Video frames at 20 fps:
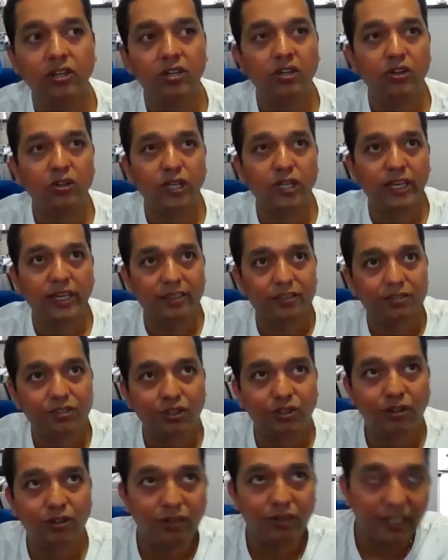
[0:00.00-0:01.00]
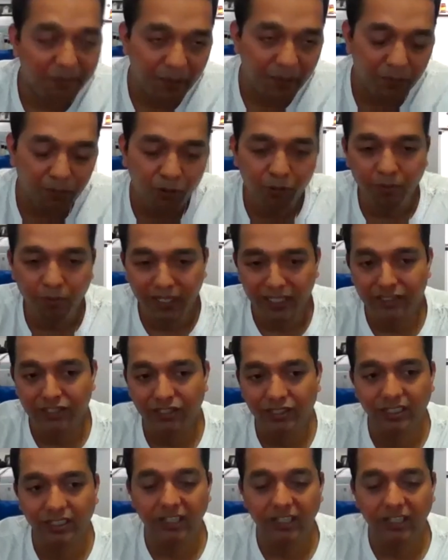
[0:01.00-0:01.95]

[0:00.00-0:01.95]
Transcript: Okay, so let me put my journey.